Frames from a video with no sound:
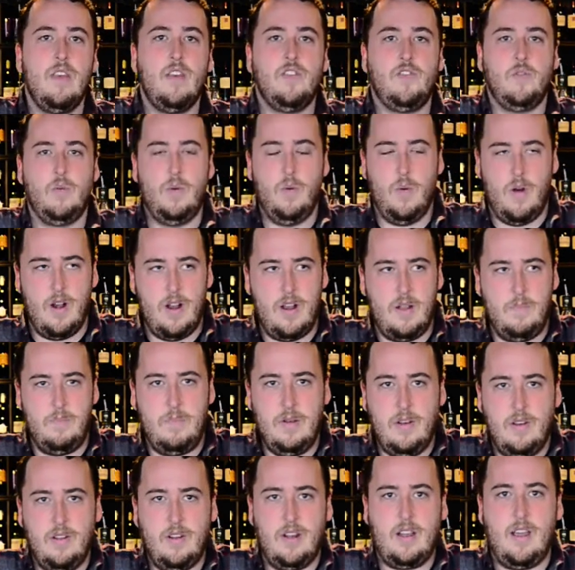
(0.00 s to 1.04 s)
So we wanted to
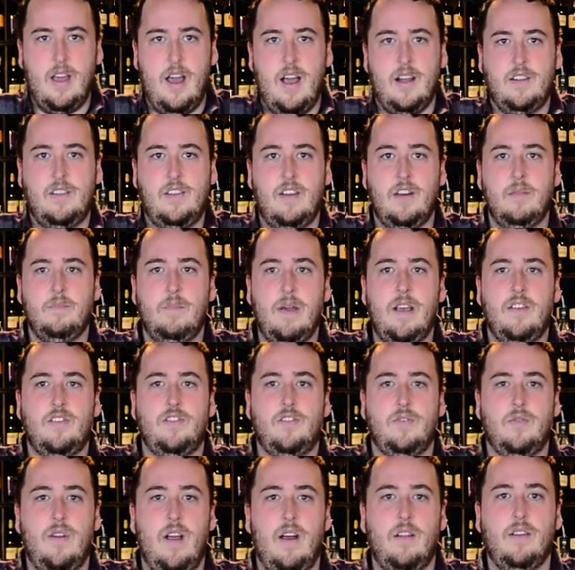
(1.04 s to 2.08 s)
build a cocktail
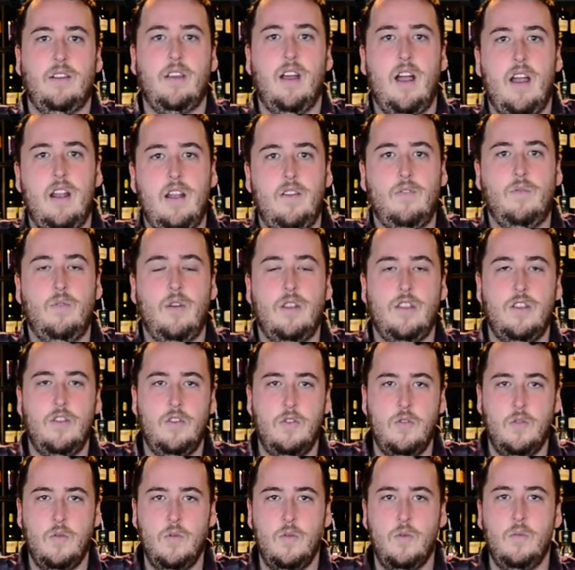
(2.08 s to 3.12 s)
based around kind of when
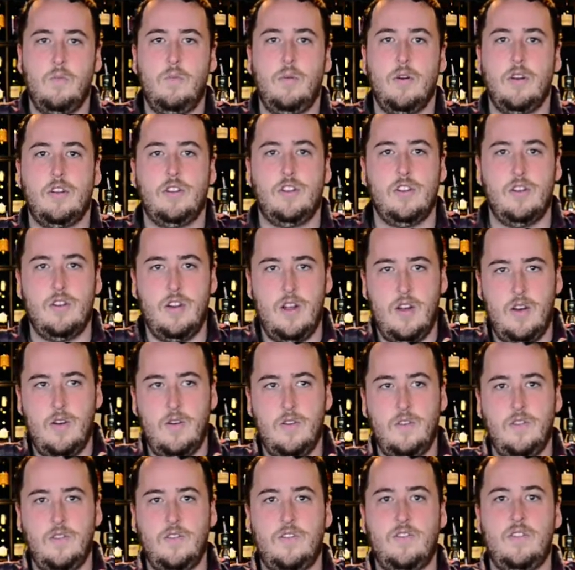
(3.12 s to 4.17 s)
you put your
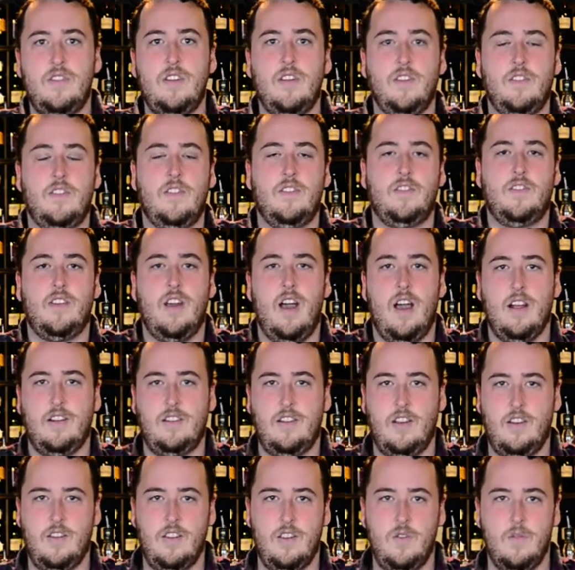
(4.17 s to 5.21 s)
nose near this
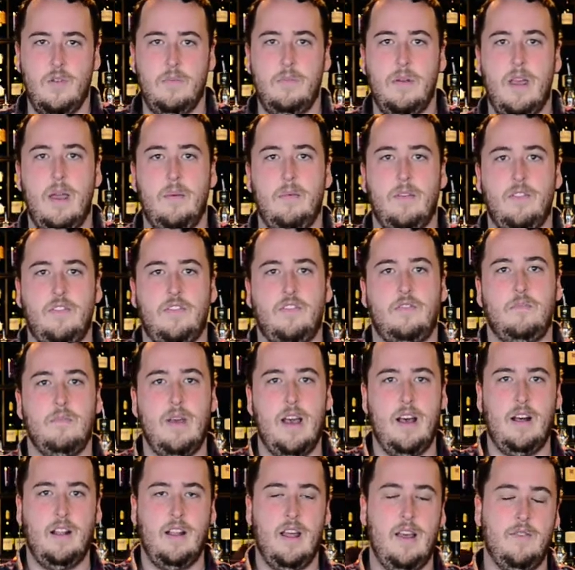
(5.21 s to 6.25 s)
cocktail, you would be able to
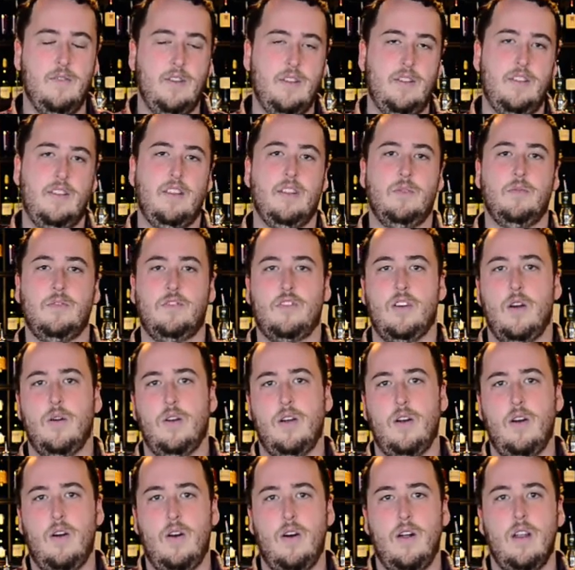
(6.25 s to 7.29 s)
smell everything that was
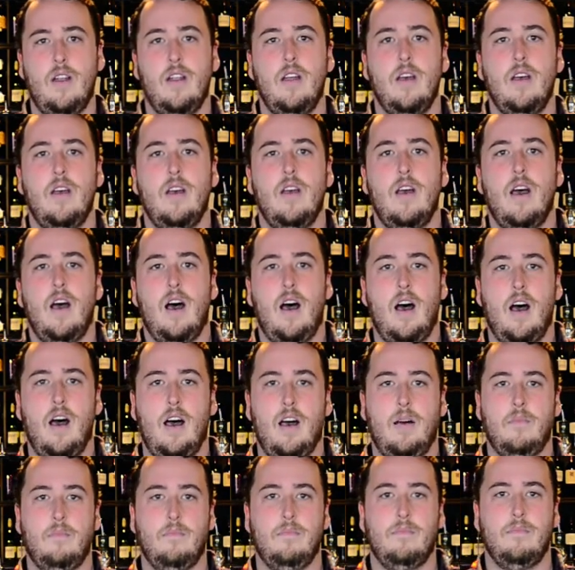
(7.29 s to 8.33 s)
going on
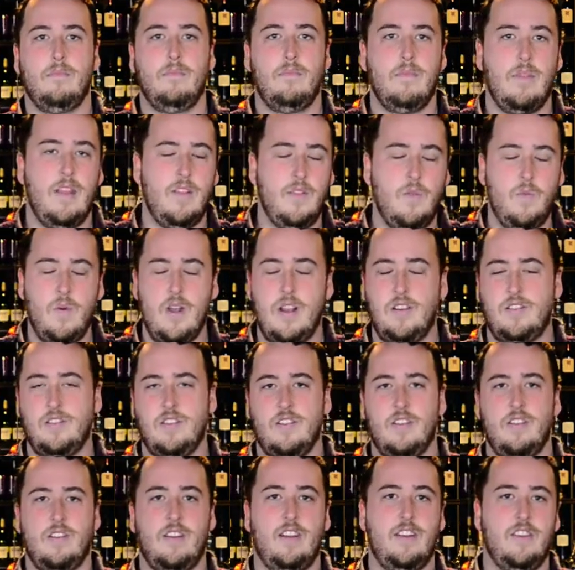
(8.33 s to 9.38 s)
in the
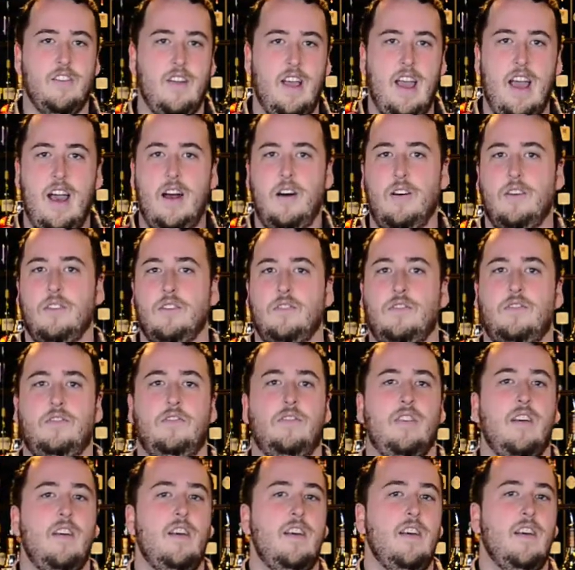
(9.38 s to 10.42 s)
winter in your
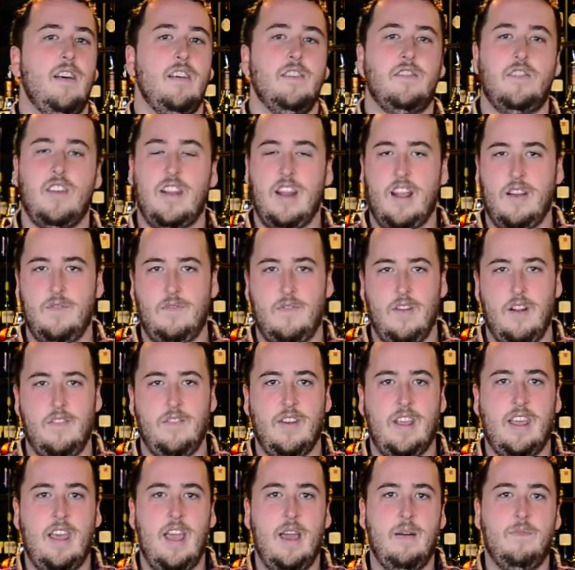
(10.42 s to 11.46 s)
house, sitting in front of a
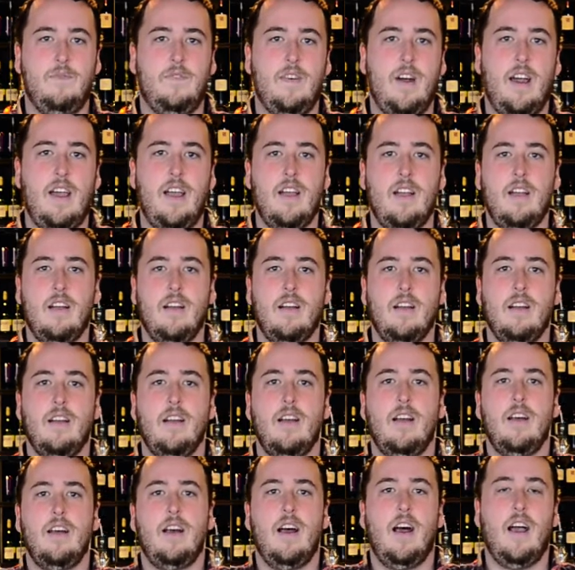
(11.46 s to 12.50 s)
campfire,
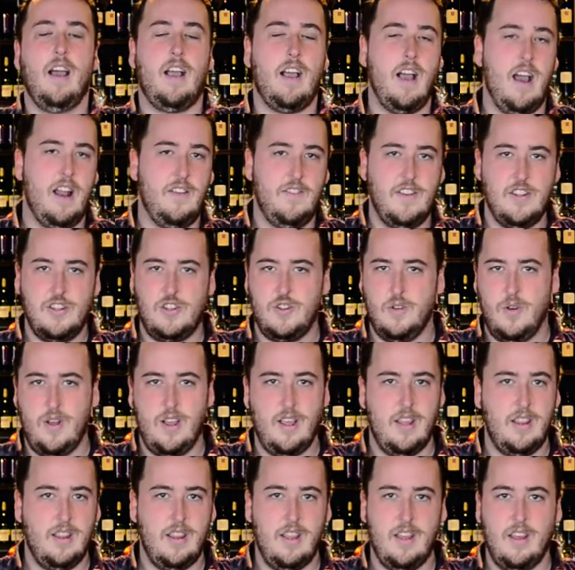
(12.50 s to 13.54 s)
kind of
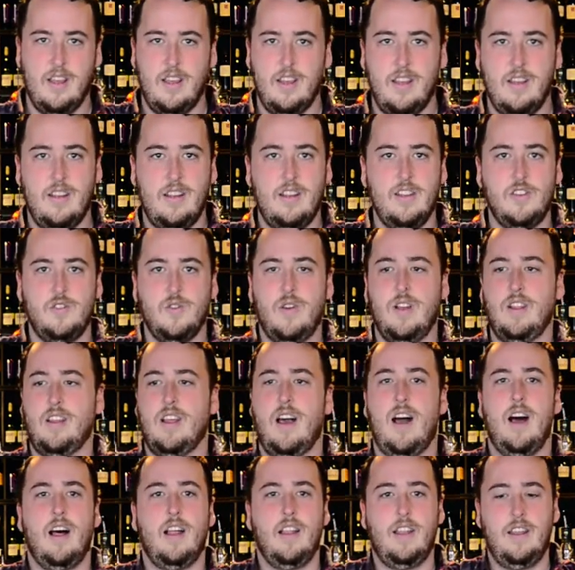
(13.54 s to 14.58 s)
enjoying the
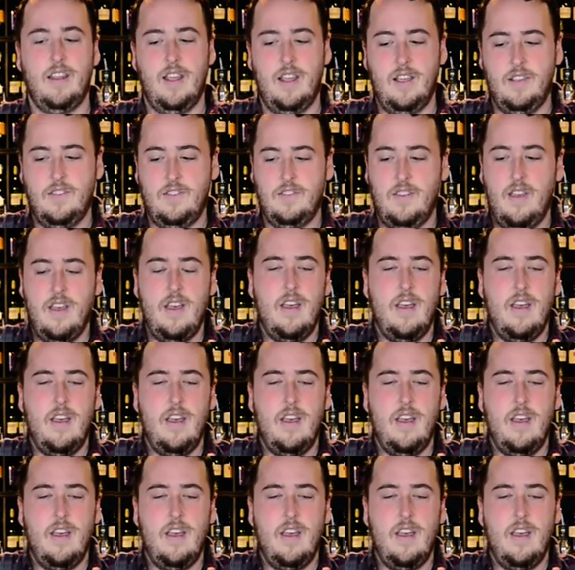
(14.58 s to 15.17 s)
holidays.